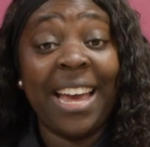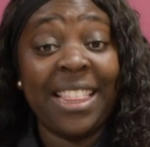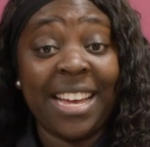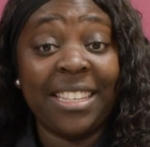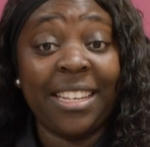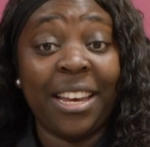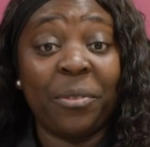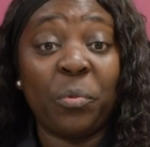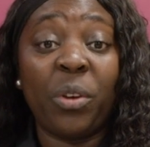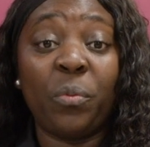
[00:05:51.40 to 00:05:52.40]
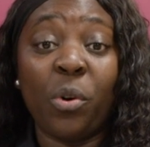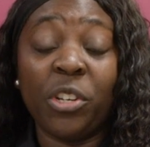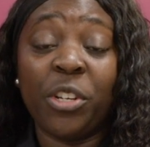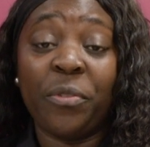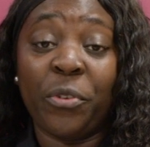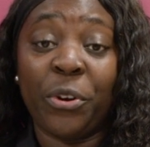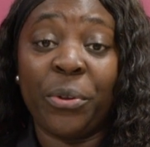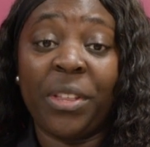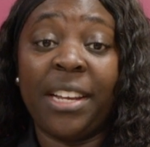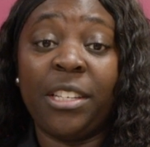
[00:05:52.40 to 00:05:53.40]
And that's it. We've walked you
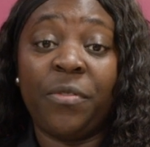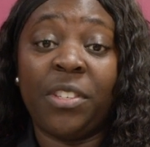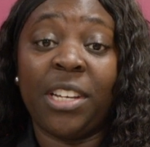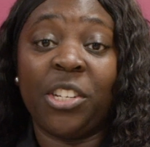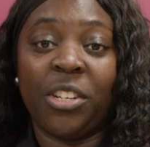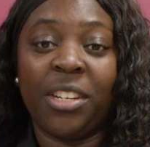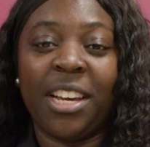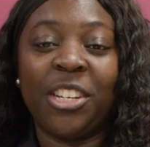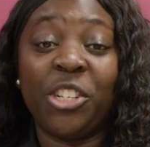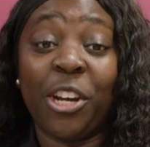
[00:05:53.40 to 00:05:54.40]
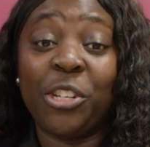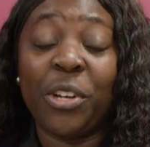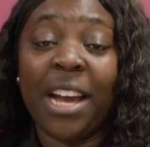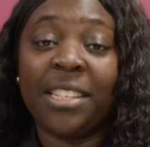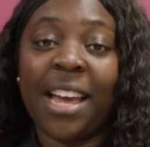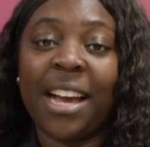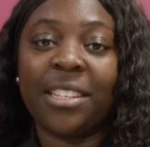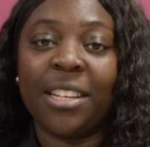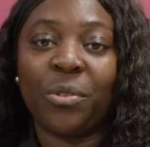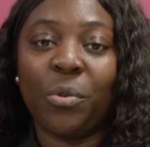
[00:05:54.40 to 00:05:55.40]
through the interview session and showed you how to
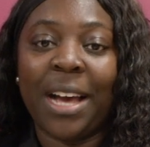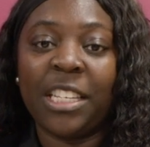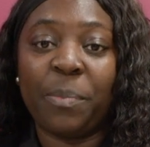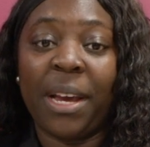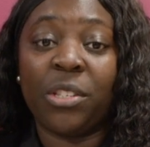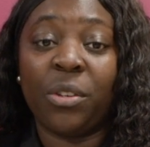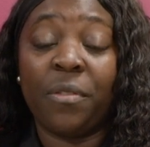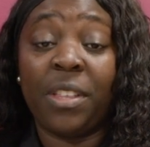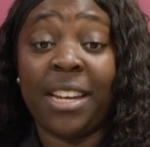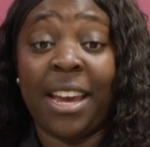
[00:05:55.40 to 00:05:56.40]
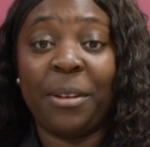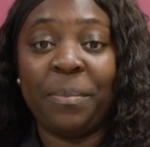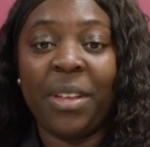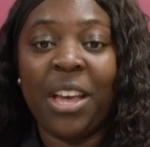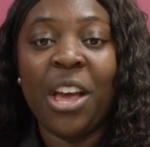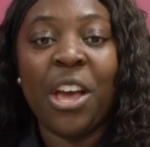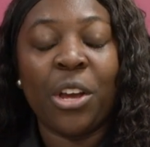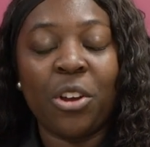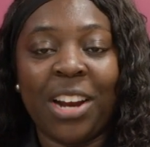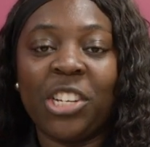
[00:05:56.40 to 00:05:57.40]
access all aspects of the day.
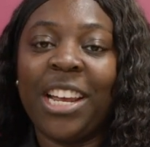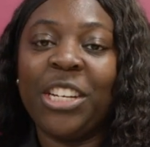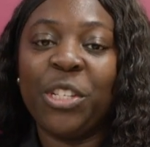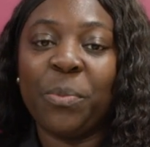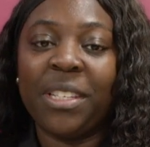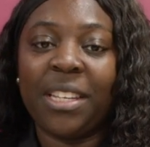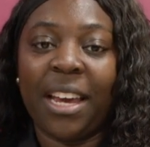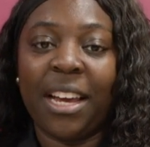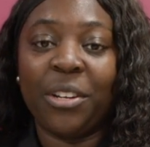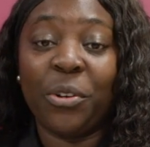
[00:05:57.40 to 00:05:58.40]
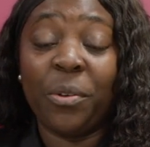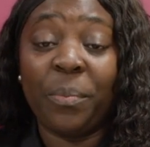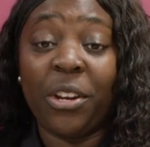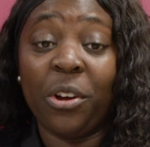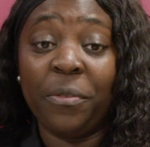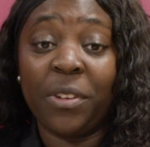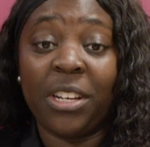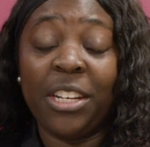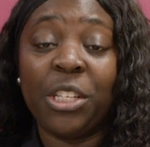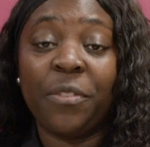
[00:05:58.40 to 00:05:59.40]
Congratulations once again on being offered
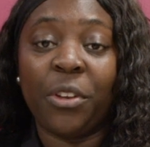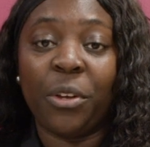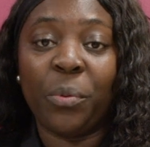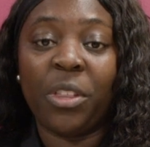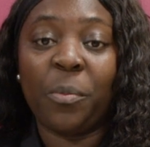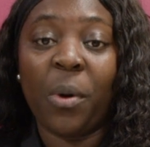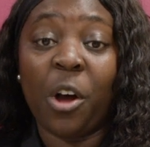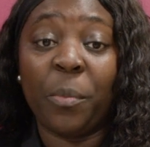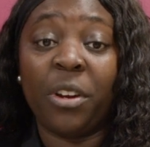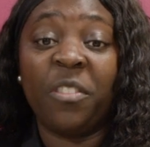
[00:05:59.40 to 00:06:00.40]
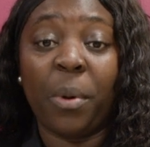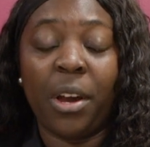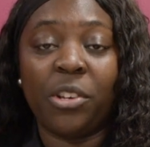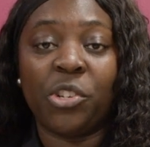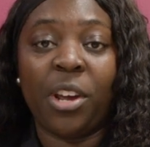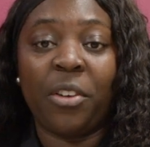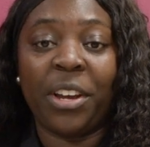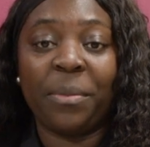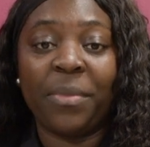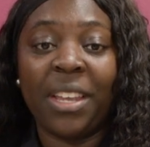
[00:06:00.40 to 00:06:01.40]
an interview with the Department of
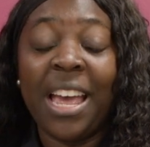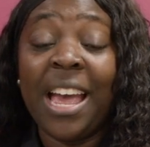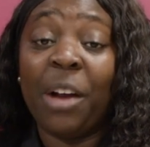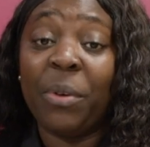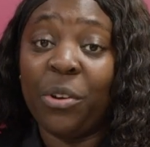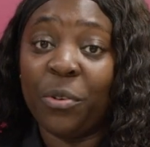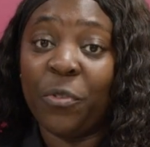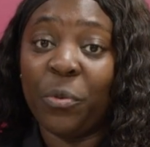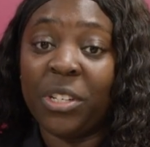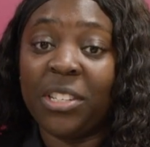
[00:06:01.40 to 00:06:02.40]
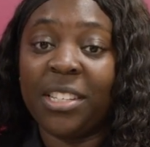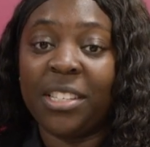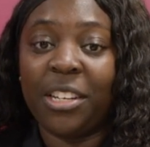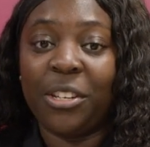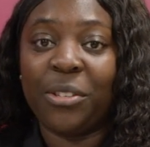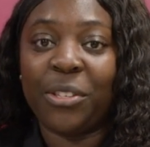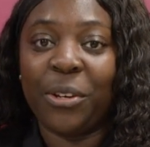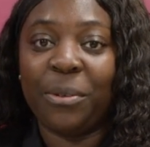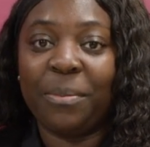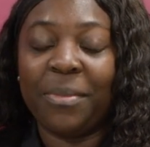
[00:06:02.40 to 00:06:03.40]
Bioengineering, and we look forward to seeing you
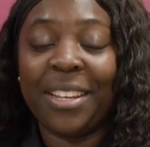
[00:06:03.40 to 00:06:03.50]
soon.